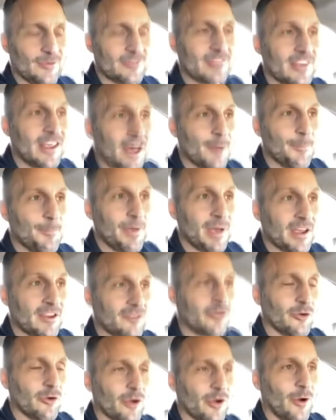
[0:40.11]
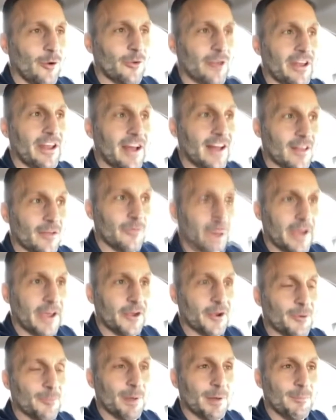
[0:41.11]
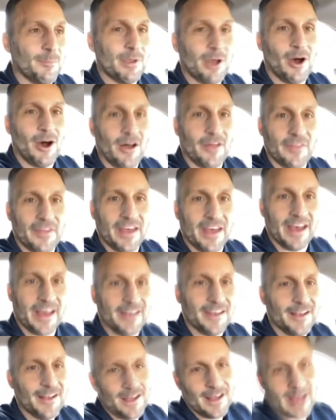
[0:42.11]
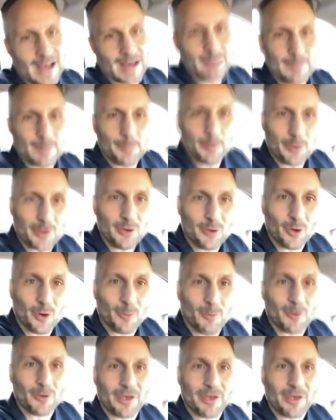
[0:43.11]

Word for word: see a picture on an elevator, but beyond that, I'm a pretty normal